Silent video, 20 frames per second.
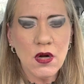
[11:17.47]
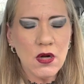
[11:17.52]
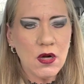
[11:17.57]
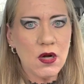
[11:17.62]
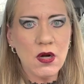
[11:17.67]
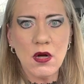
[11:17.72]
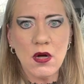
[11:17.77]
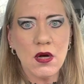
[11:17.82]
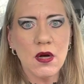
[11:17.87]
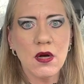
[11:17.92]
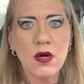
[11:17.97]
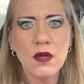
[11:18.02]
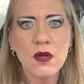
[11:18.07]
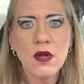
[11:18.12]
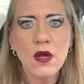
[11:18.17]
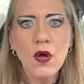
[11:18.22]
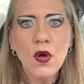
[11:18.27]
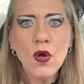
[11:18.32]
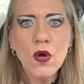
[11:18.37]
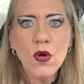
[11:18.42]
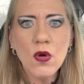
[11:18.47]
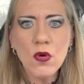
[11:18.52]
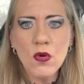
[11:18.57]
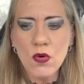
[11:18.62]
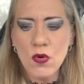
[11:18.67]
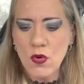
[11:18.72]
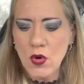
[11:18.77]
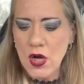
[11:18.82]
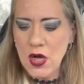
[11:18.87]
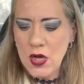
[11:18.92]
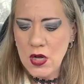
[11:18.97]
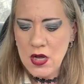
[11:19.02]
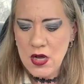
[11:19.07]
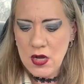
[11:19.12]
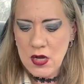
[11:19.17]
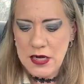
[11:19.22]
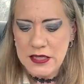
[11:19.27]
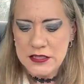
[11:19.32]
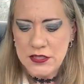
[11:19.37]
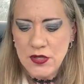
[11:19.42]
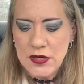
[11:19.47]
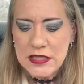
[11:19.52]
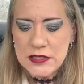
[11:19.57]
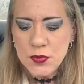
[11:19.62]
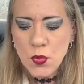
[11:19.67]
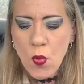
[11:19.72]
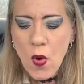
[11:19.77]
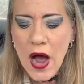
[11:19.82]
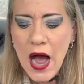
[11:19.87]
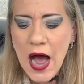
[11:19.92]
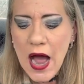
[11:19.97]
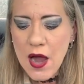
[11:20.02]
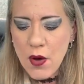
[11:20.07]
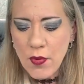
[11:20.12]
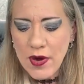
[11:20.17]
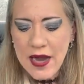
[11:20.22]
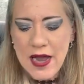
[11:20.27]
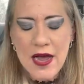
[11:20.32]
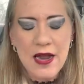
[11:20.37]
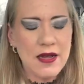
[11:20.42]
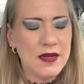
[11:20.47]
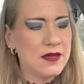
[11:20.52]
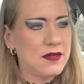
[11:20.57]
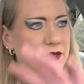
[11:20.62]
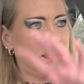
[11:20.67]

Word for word: No. And so that's why we gotta,